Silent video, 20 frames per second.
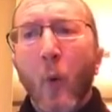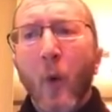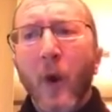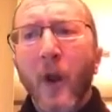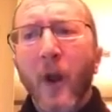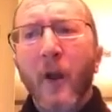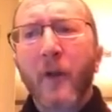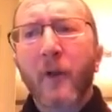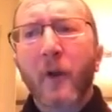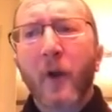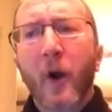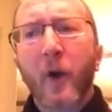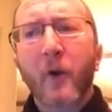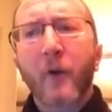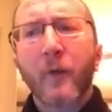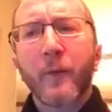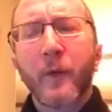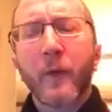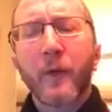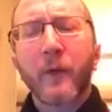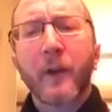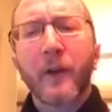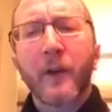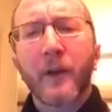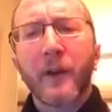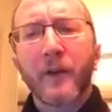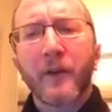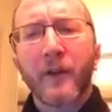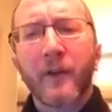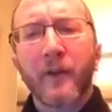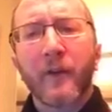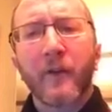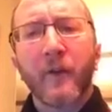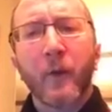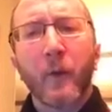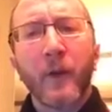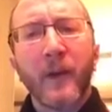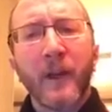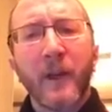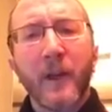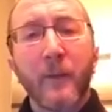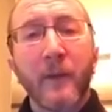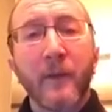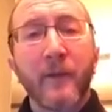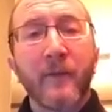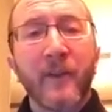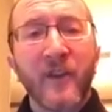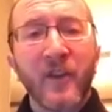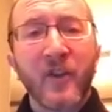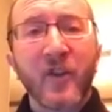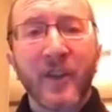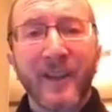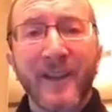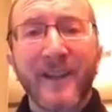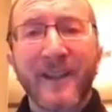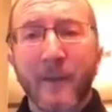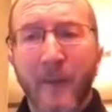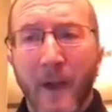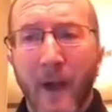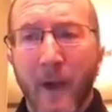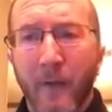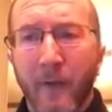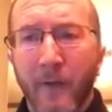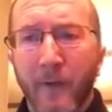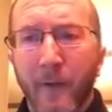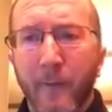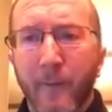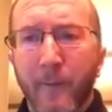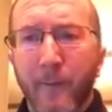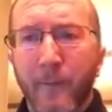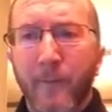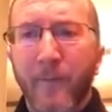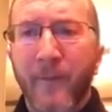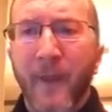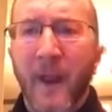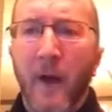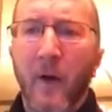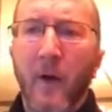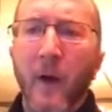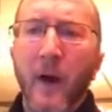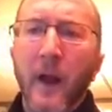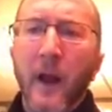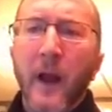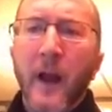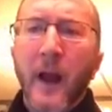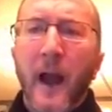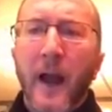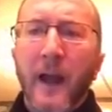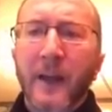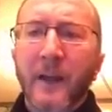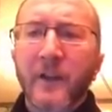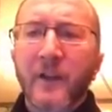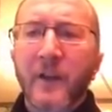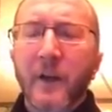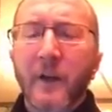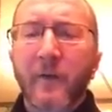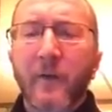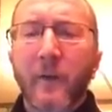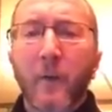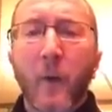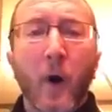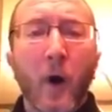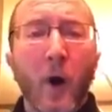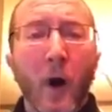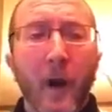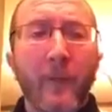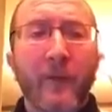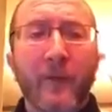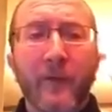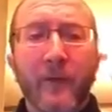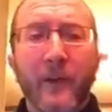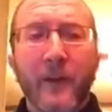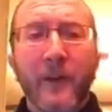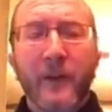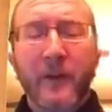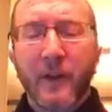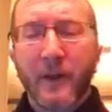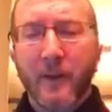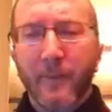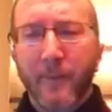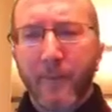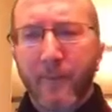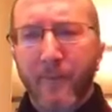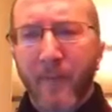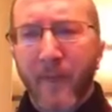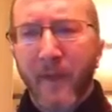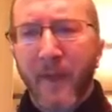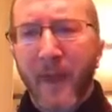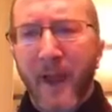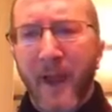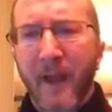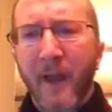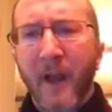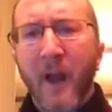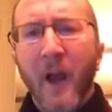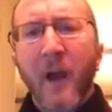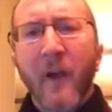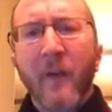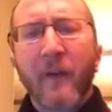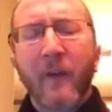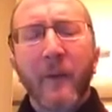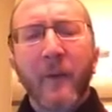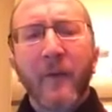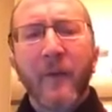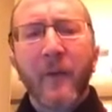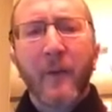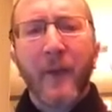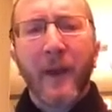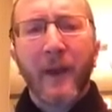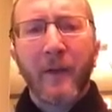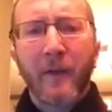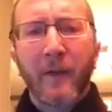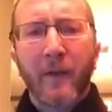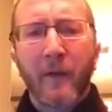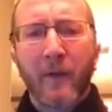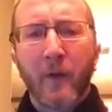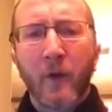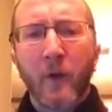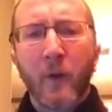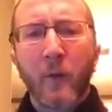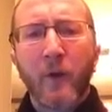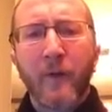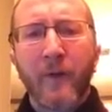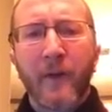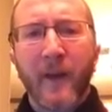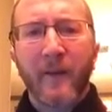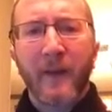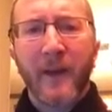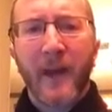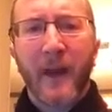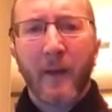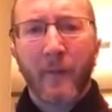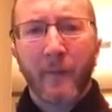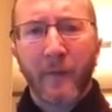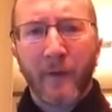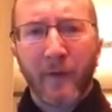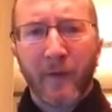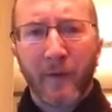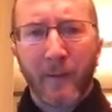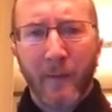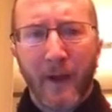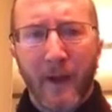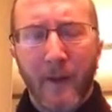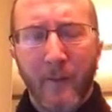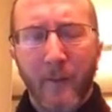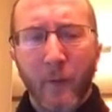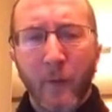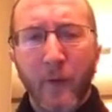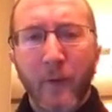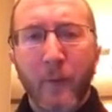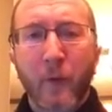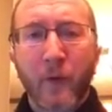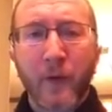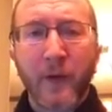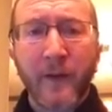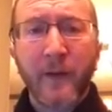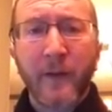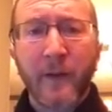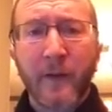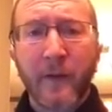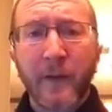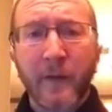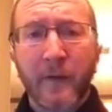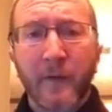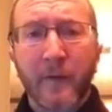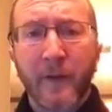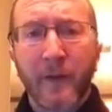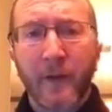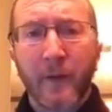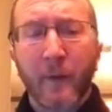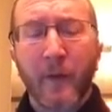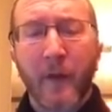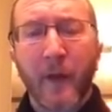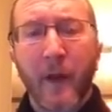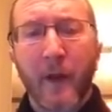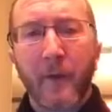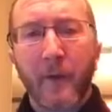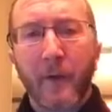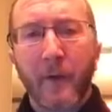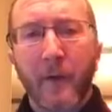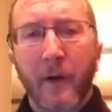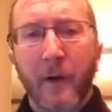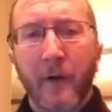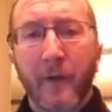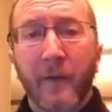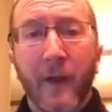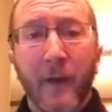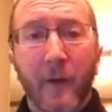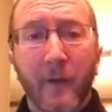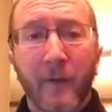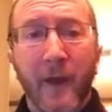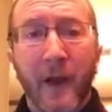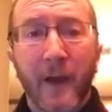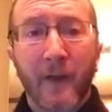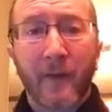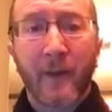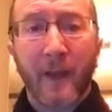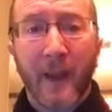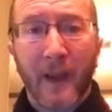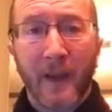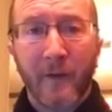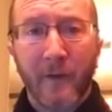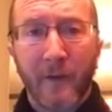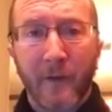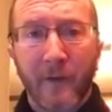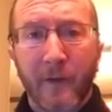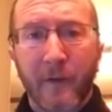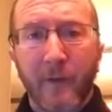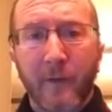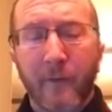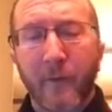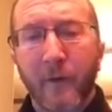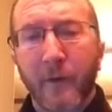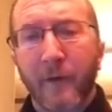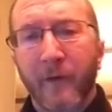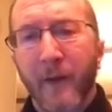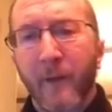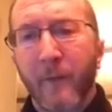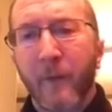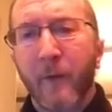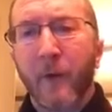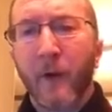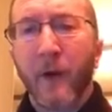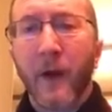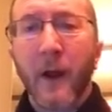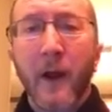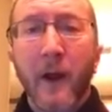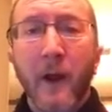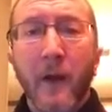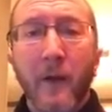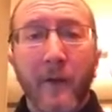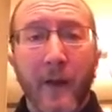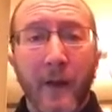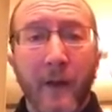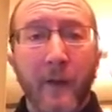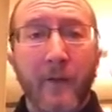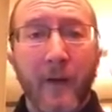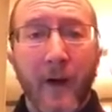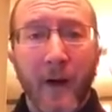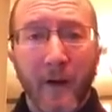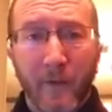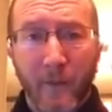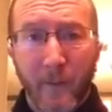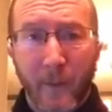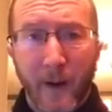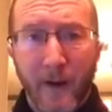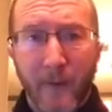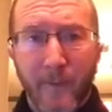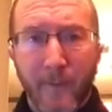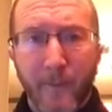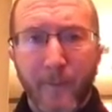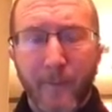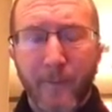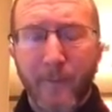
what other autoimmune conditions do we need to be vigilant about? Now, I can share from our observation that some of the patients in whom we've given Alemtuzumab, we previously treated with other cytotoxic agents, for example, cyclophosphamide.